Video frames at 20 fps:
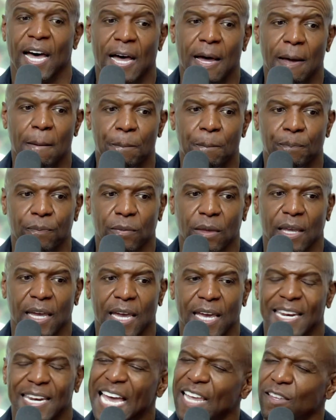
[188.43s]
Um,
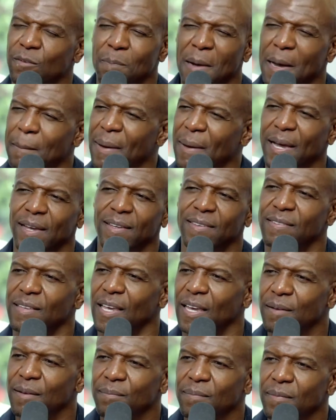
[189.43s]
and that's my
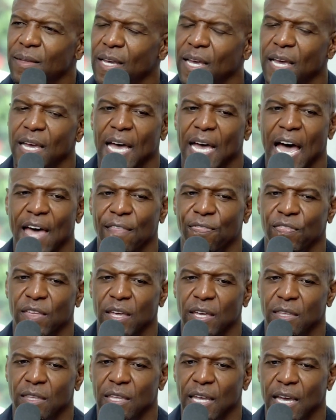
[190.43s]
mindset. I
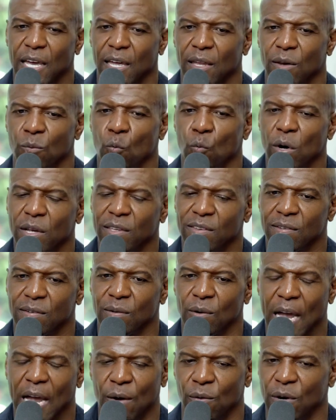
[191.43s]
think that
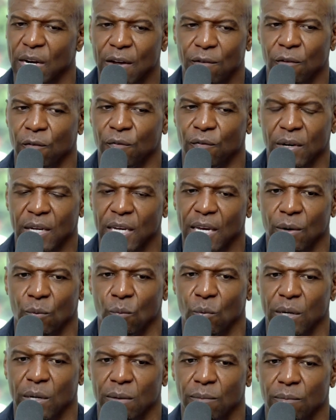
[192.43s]
once I'll never forget
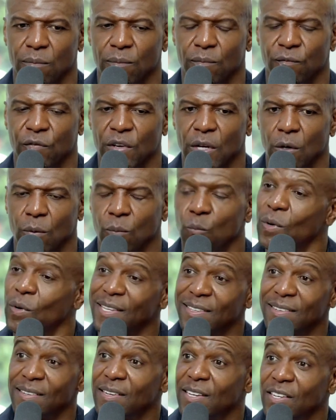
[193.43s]
when film
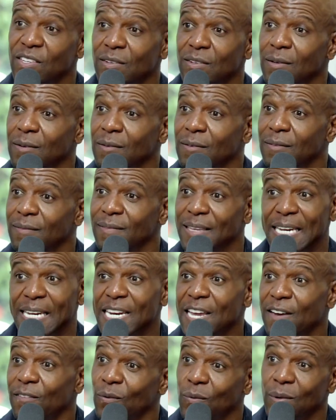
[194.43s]
went to digital, it
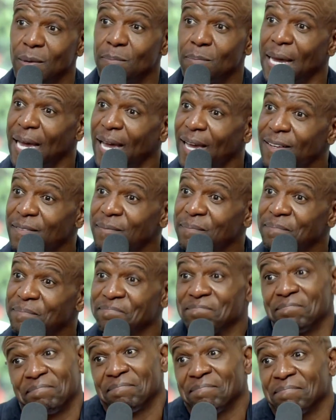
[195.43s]
never went back.
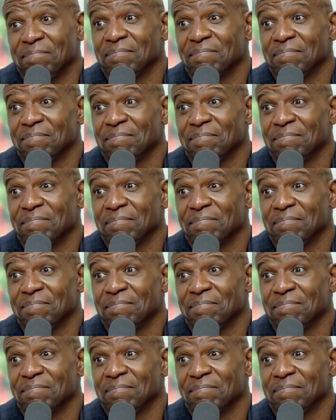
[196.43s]
Mm.